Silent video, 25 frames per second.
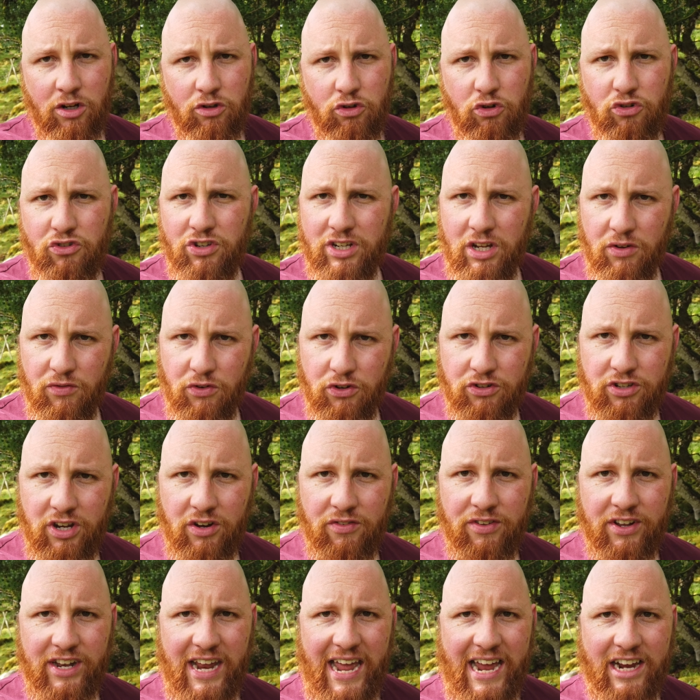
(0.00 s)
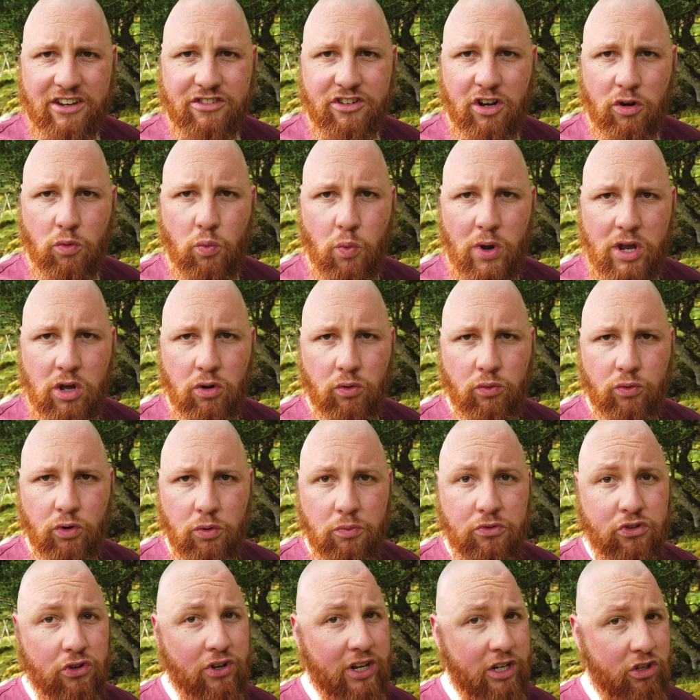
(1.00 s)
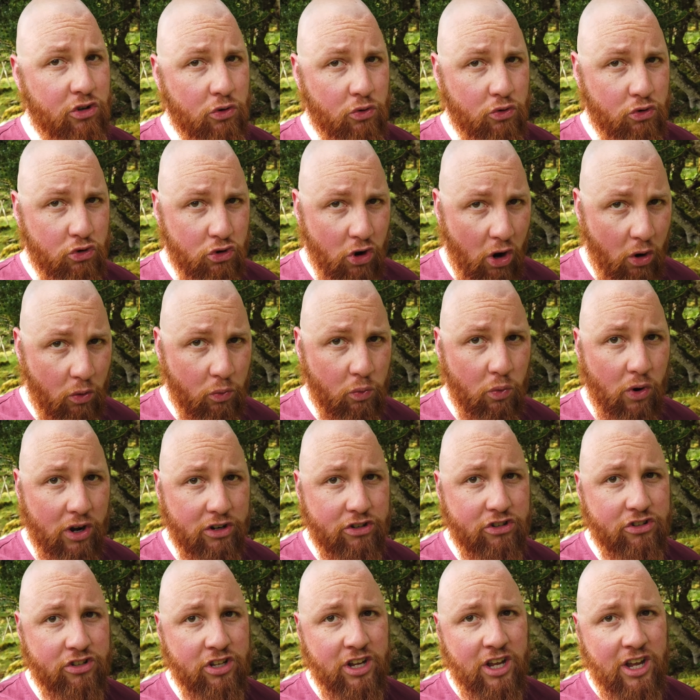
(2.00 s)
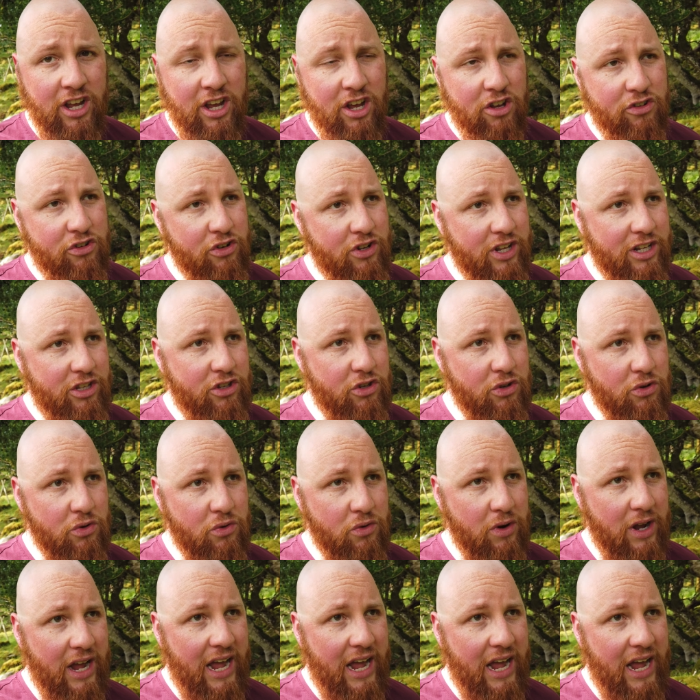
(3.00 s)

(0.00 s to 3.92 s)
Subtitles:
Just to give yourself that extra wiggle room so that you're not rushed, so that you